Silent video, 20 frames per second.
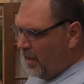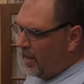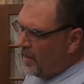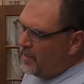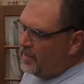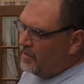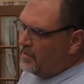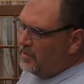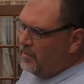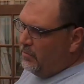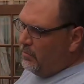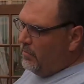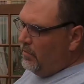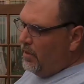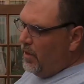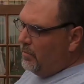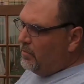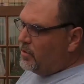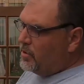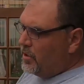I'm
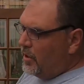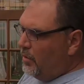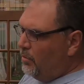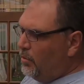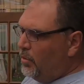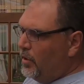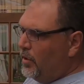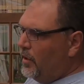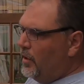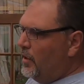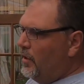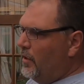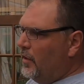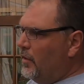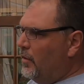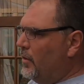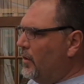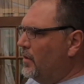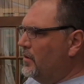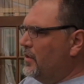just going to put it in
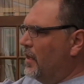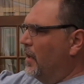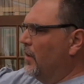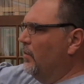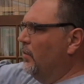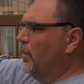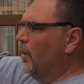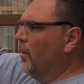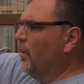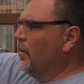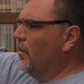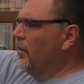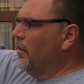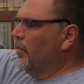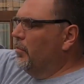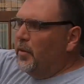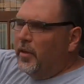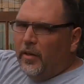there because I don't want her up